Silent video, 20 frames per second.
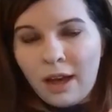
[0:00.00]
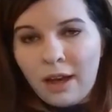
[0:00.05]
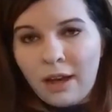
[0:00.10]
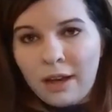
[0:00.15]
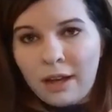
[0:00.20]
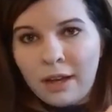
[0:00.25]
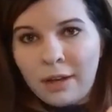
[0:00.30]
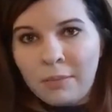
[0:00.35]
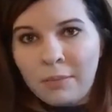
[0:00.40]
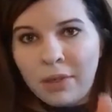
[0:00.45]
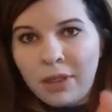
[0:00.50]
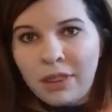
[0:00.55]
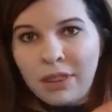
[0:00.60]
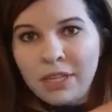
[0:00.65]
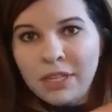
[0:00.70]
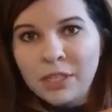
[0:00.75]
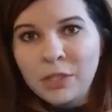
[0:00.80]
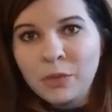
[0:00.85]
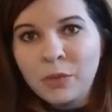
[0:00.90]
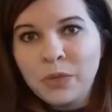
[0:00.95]
Um,
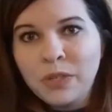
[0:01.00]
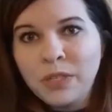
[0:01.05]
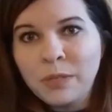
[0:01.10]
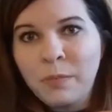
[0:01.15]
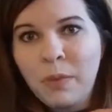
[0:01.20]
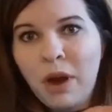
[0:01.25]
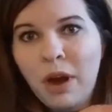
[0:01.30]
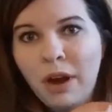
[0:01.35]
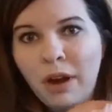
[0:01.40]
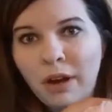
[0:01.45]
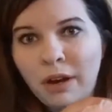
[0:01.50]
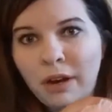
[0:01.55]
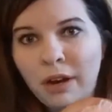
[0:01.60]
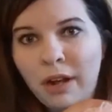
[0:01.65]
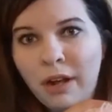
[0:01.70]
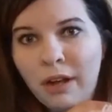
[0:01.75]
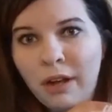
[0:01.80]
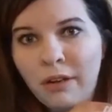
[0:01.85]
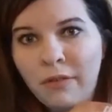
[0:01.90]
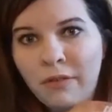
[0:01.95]
this was
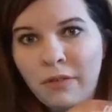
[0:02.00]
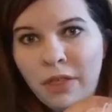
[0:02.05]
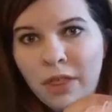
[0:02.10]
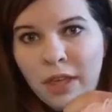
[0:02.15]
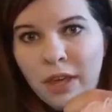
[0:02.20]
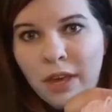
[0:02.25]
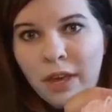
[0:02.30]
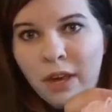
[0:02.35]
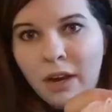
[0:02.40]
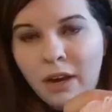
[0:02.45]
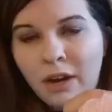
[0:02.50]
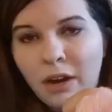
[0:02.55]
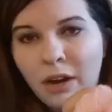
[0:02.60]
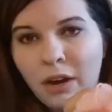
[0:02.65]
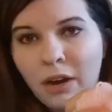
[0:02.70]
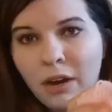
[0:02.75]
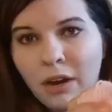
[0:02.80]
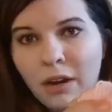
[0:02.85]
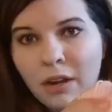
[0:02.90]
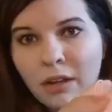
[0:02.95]
part of
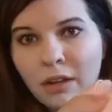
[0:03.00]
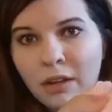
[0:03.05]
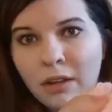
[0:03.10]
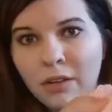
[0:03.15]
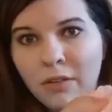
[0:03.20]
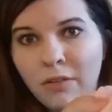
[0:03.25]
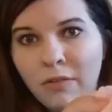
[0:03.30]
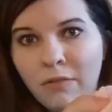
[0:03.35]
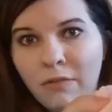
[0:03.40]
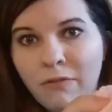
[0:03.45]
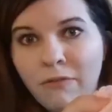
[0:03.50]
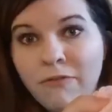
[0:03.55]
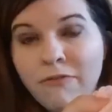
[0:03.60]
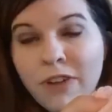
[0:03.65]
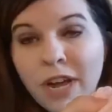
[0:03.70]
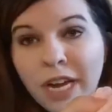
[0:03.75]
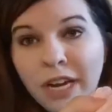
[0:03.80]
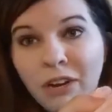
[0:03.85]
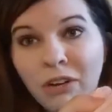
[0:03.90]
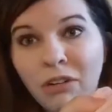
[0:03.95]
their
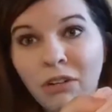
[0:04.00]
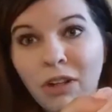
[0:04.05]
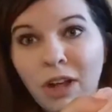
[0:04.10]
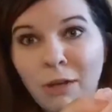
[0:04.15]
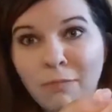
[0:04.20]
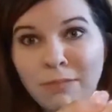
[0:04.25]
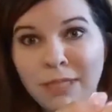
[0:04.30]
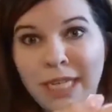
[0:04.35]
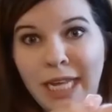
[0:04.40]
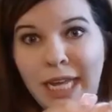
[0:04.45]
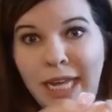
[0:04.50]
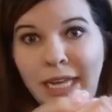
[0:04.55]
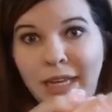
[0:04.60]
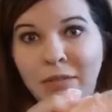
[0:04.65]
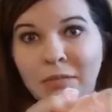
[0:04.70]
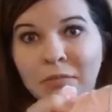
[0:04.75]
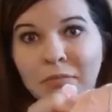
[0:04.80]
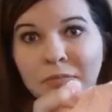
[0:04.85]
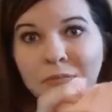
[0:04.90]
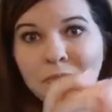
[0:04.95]
final
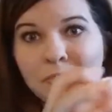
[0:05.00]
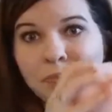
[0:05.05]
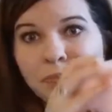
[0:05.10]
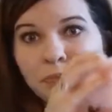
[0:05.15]
update.